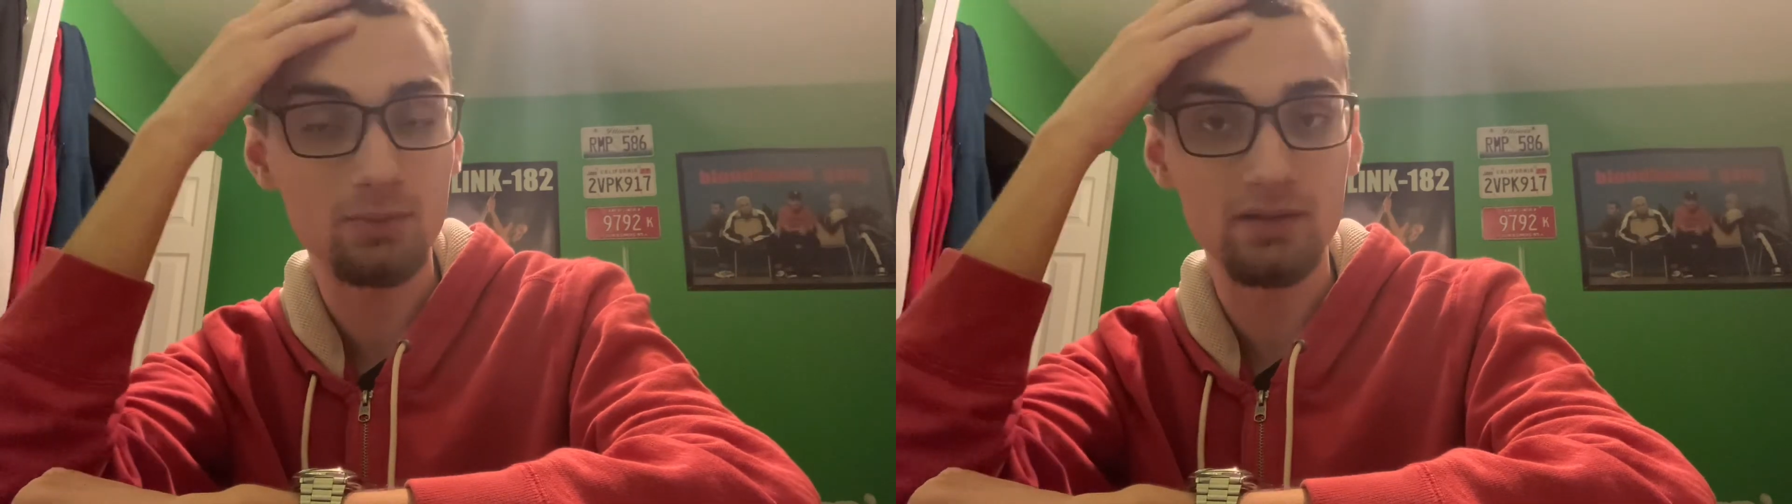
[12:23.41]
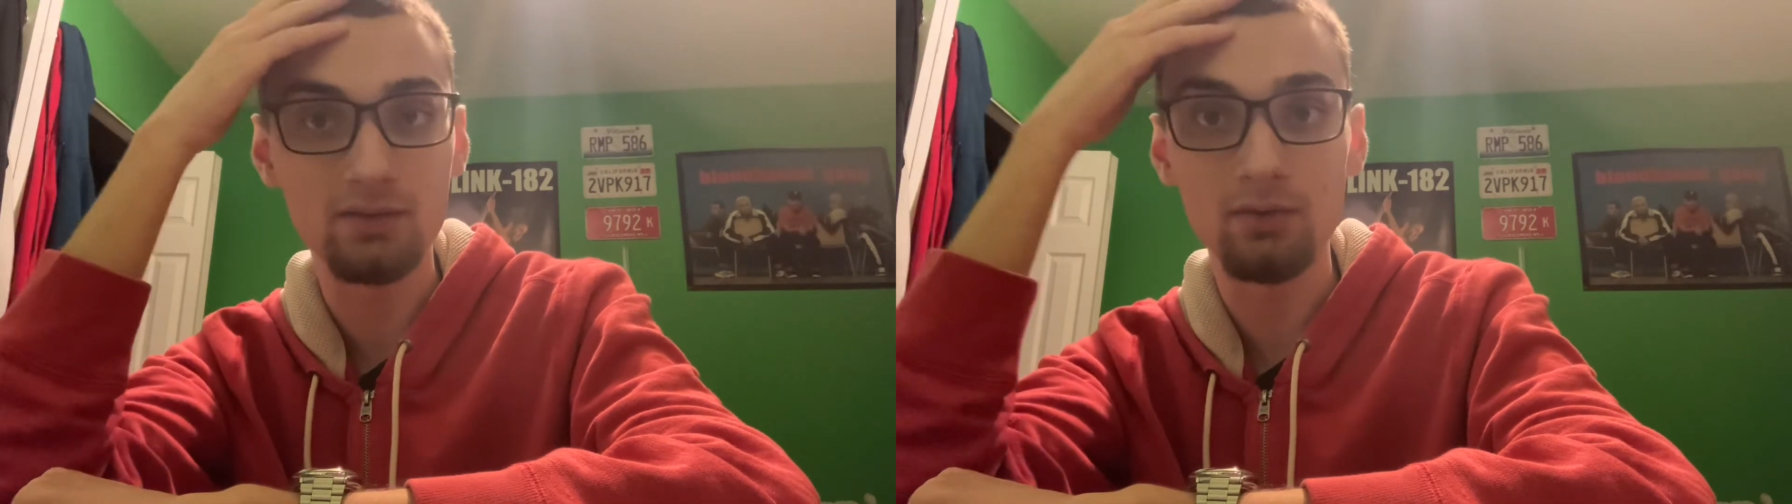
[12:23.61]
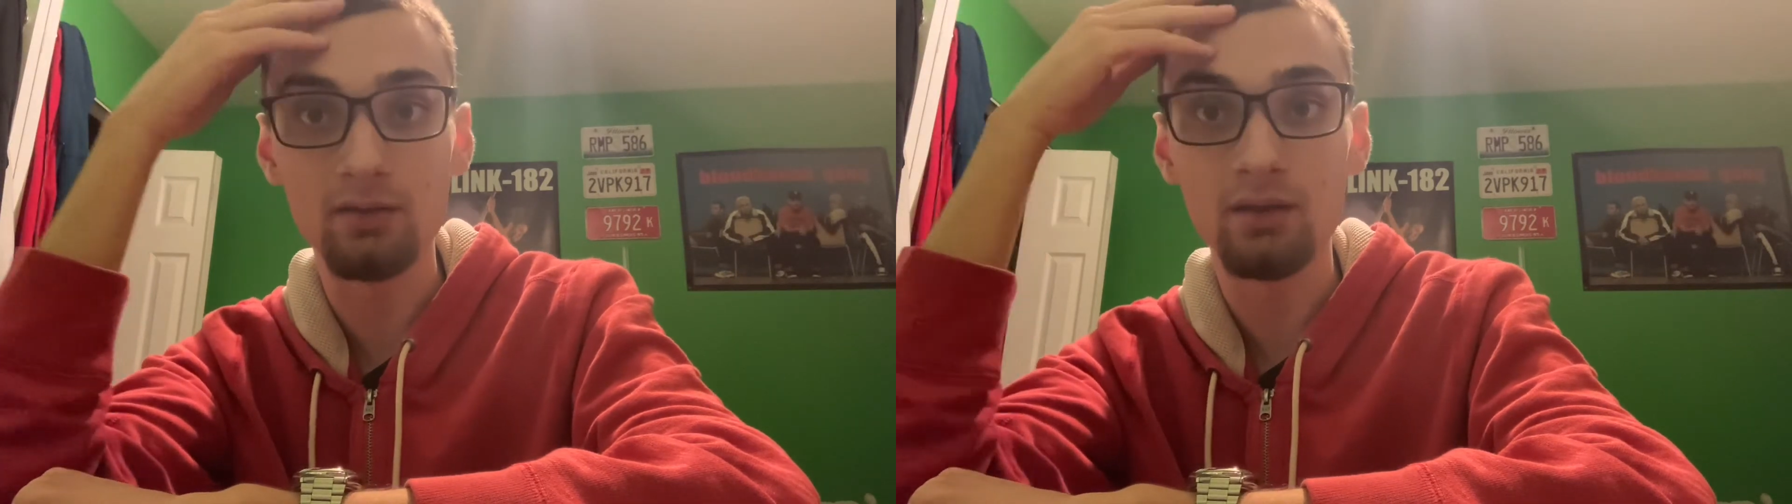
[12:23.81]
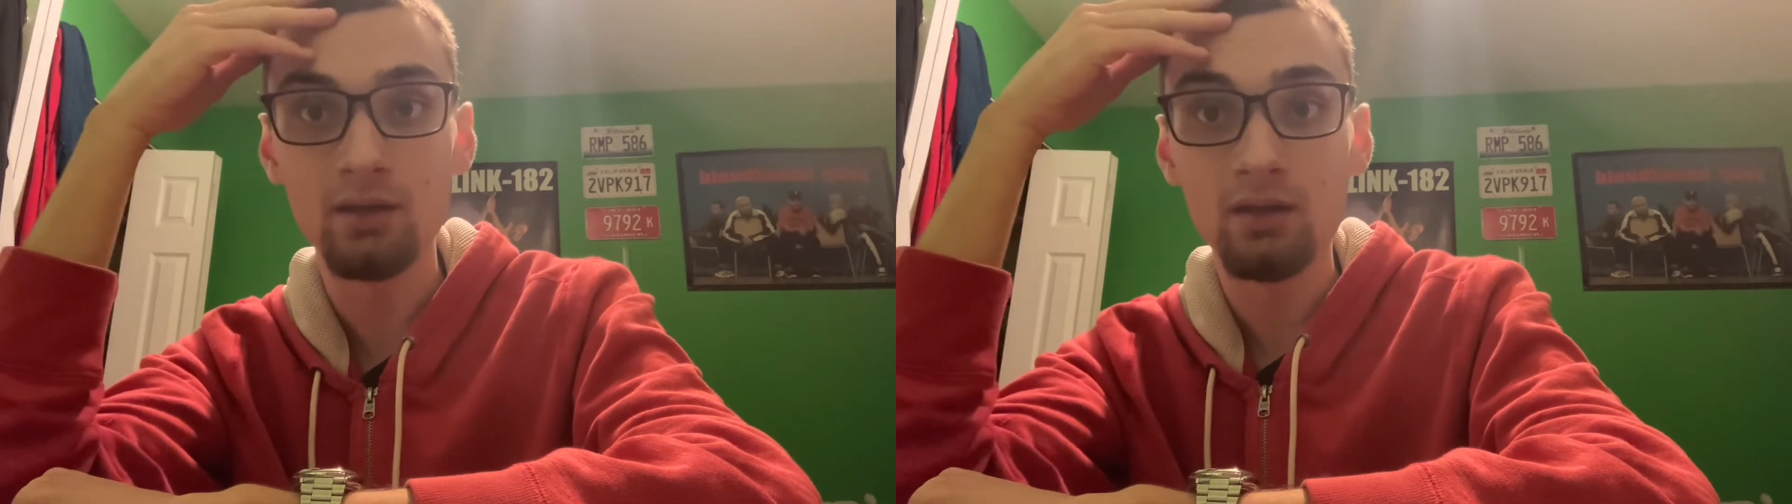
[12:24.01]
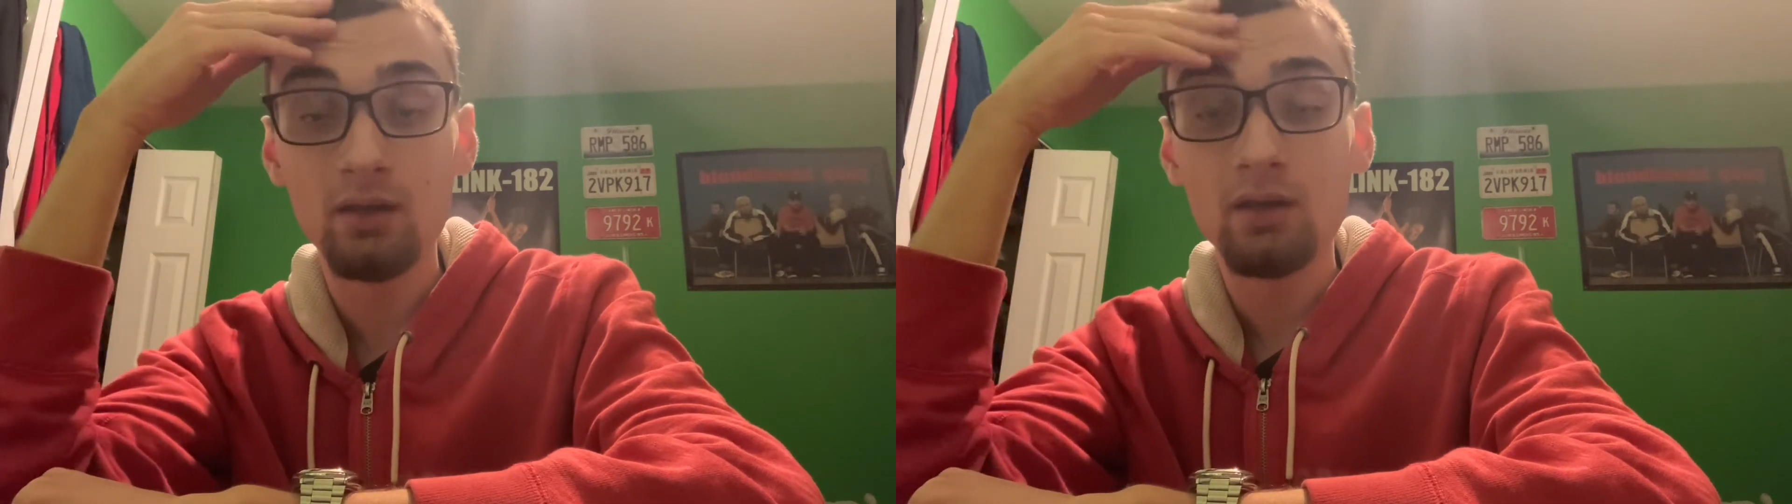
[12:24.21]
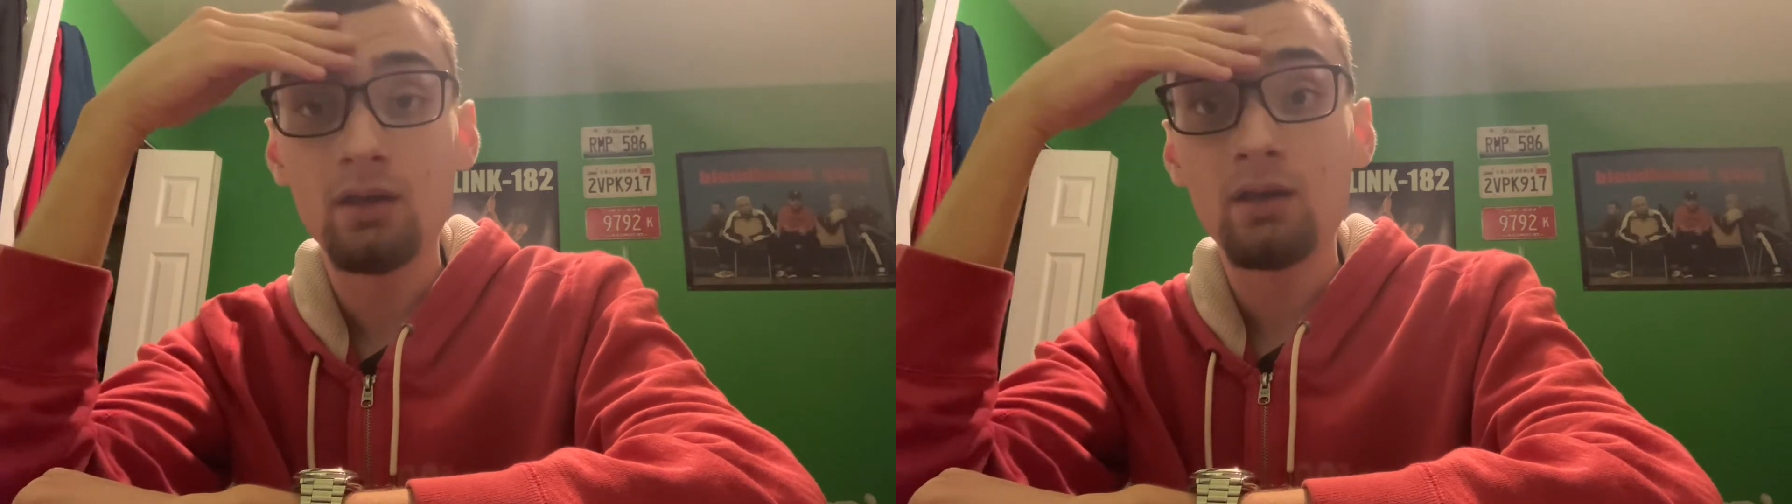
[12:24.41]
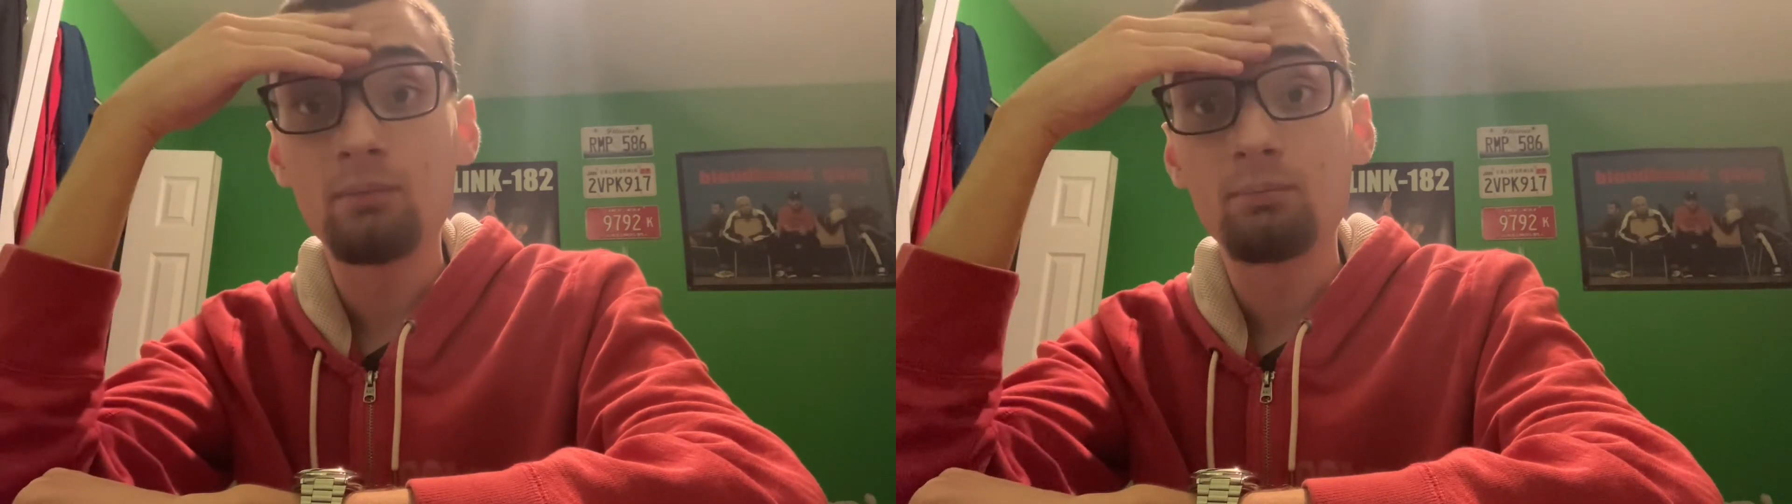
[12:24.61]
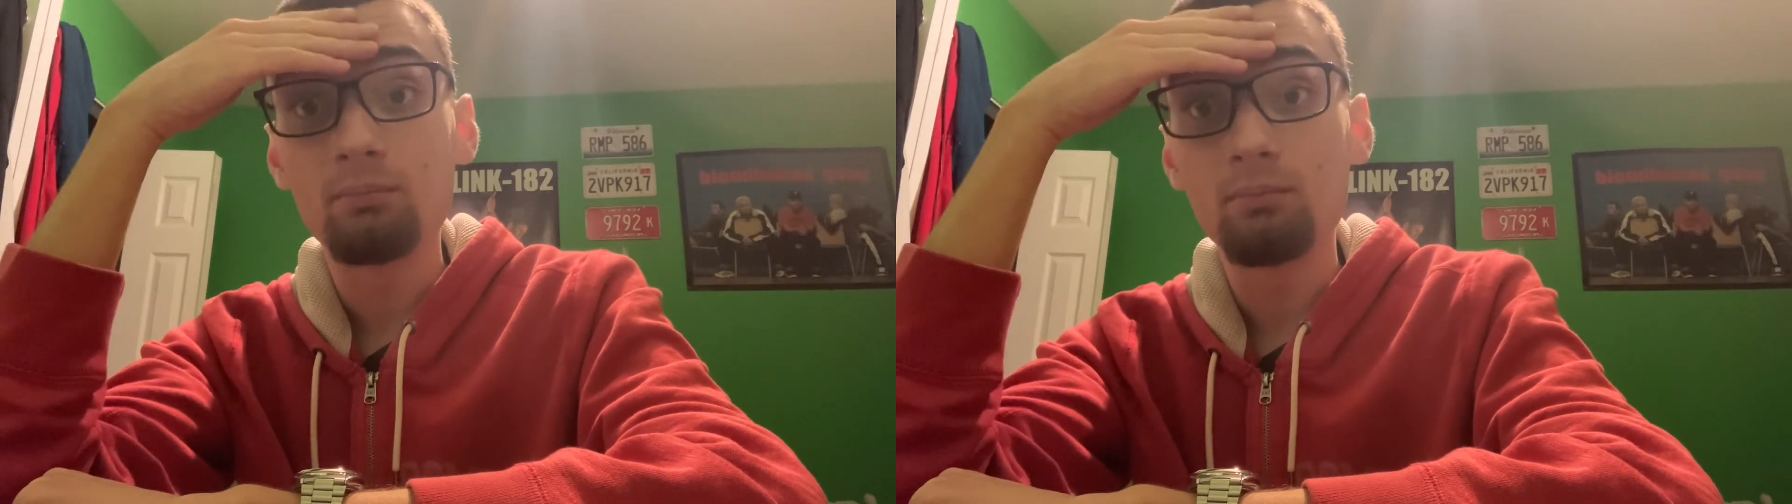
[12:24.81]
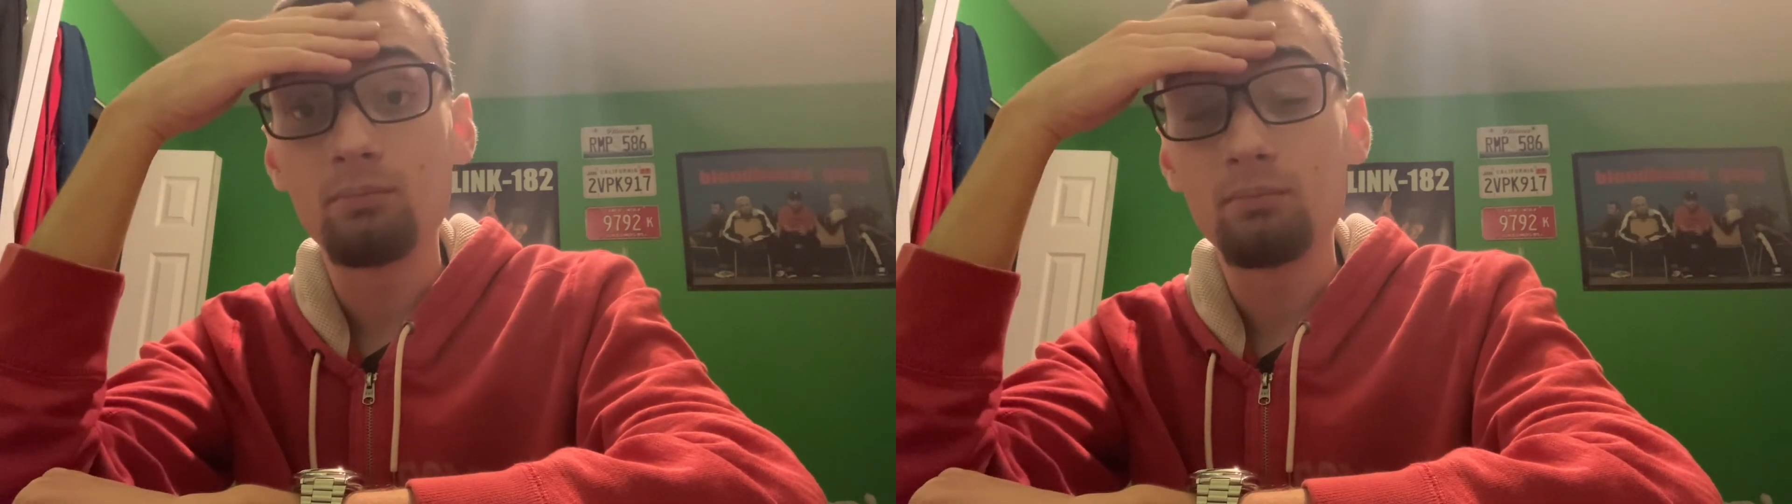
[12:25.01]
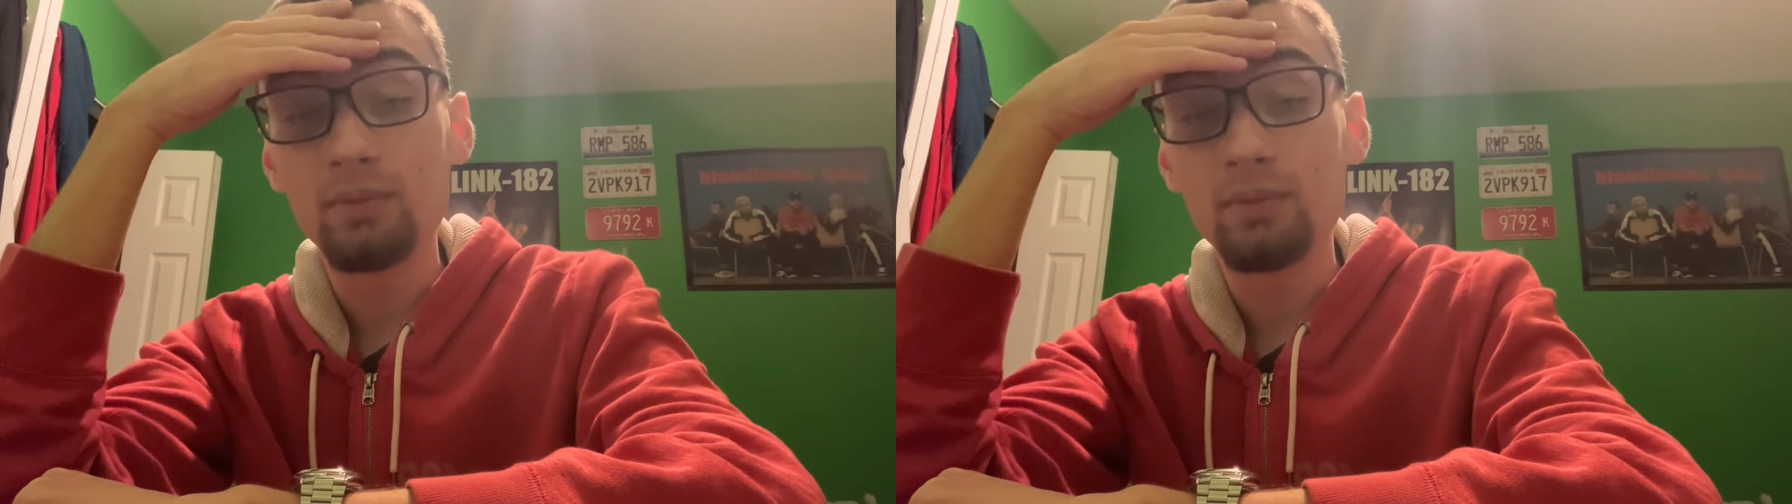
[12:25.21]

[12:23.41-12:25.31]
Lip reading: basically. But